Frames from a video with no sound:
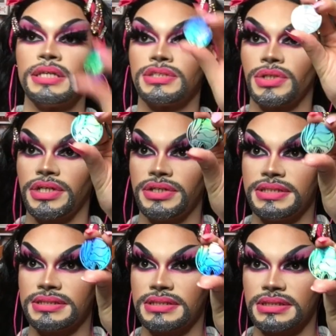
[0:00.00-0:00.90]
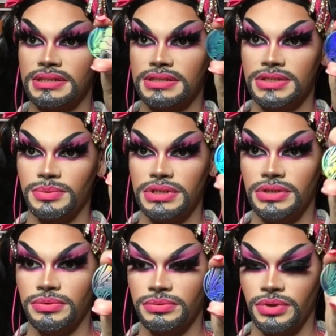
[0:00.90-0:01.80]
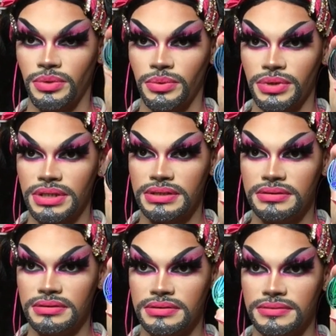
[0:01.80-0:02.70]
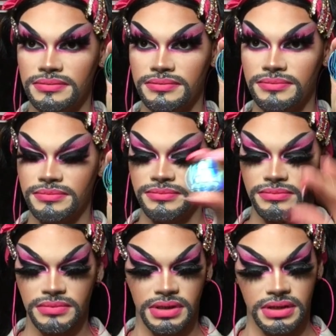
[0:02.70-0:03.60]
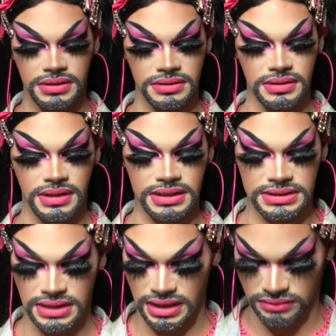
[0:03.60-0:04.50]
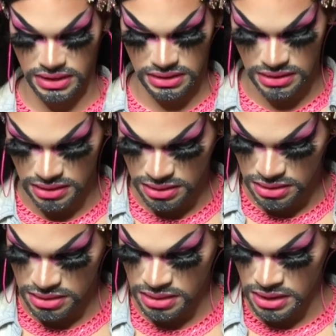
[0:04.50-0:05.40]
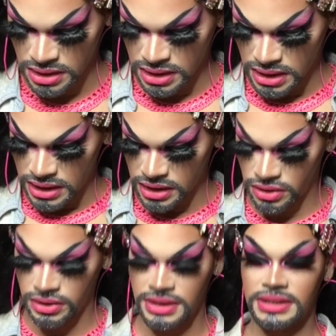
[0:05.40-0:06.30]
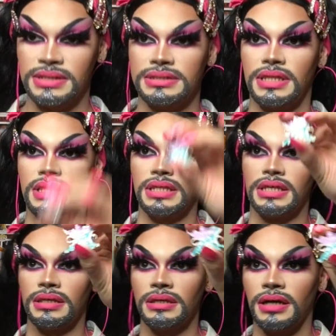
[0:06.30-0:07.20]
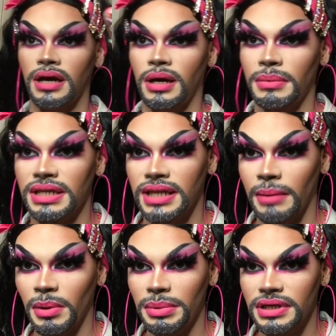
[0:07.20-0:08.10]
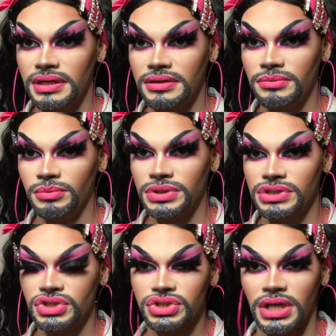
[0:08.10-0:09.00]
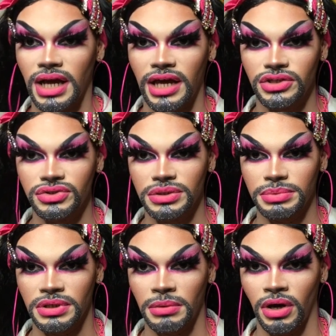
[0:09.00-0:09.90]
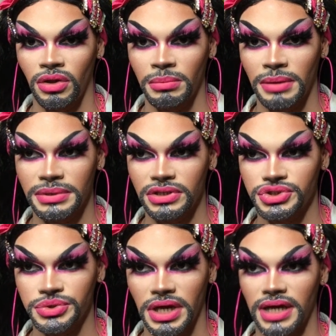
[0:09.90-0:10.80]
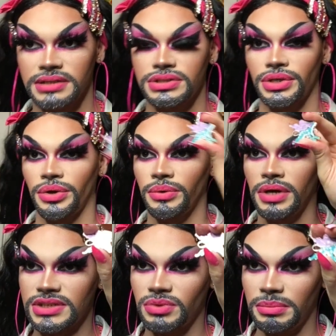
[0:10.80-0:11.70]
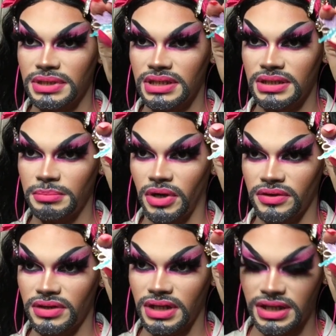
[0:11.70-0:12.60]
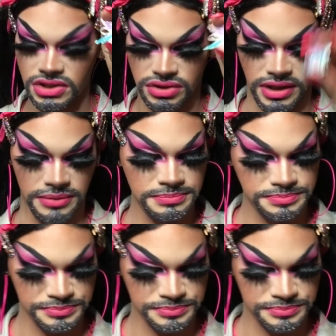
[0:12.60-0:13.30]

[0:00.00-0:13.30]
So here is the Suicune coin. That's that right there. Here is the um, enamel pin, which I usually put them all on my Pikachu hat, so this will be part of the collection now.